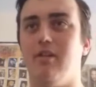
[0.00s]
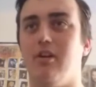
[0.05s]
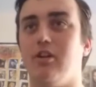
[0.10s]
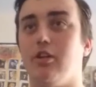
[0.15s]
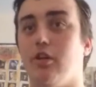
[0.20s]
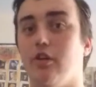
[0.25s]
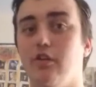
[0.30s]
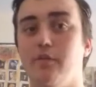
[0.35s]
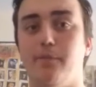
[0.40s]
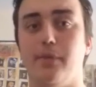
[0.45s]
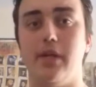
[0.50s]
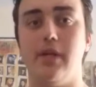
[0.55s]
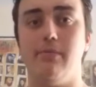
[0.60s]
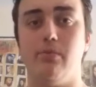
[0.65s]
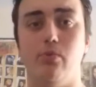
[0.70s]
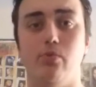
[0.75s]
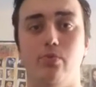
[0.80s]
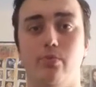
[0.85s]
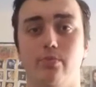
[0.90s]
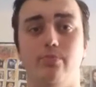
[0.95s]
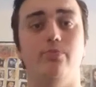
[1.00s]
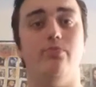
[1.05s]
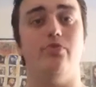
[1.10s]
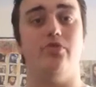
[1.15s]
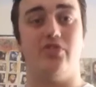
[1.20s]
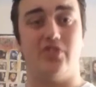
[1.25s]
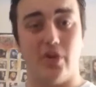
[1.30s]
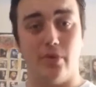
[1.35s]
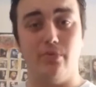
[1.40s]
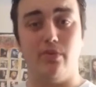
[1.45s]
a lot of people
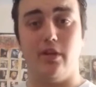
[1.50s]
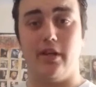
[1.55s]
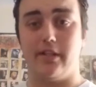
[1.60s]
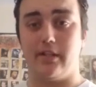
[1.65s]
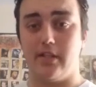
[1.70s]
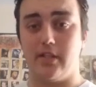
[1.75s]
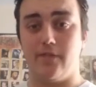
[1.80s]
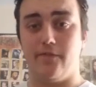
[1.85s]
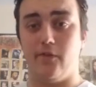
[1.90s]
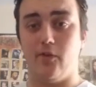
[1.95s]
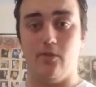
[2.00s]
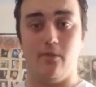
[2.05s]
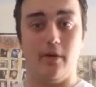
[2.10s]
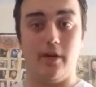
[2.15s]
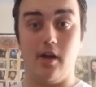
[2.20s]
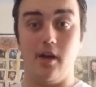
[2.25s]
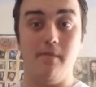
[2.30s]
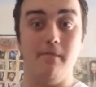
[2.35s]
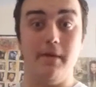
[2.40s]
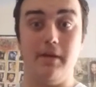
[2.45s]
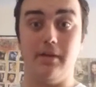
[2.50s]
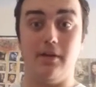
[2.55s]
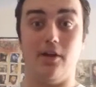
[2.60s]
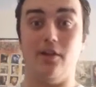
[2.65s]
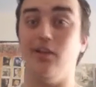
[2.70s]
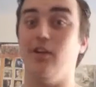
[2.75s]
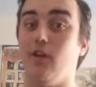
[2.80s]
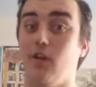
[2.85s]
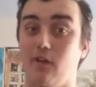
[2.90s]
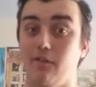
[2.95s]
don't like this film, and I mean a
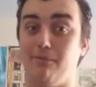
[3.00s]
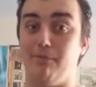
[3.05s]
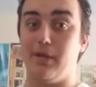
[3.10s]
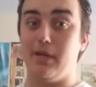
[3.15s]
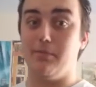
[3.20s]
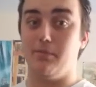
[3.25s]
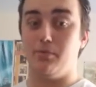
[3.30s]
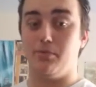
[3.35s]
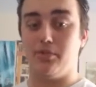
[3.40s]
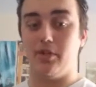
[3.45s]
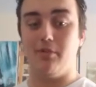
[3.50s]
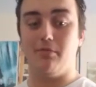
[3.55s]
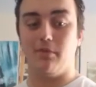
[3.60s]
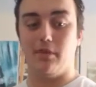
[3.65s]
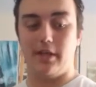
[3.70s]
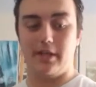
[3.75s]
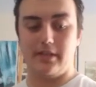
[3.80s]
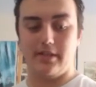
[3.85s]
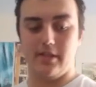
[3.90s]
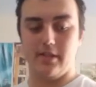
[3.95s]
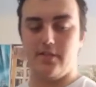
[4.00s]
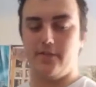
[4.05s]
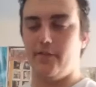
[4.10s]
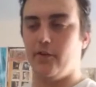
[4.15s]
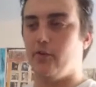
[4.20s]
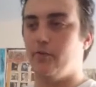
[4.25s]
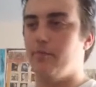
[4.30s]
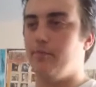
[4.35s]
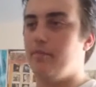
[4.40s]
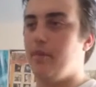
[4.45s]
lot of people don't like this
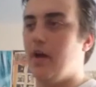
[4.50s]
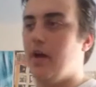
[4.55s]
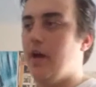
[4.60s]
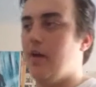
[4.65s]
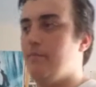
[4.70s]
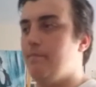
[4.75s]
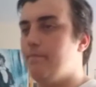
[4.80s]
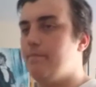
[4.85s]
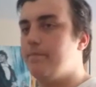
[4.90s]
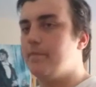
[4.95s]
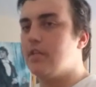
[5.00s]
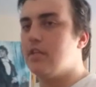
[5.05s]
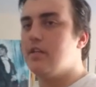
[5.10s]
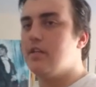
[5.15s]
film. Um,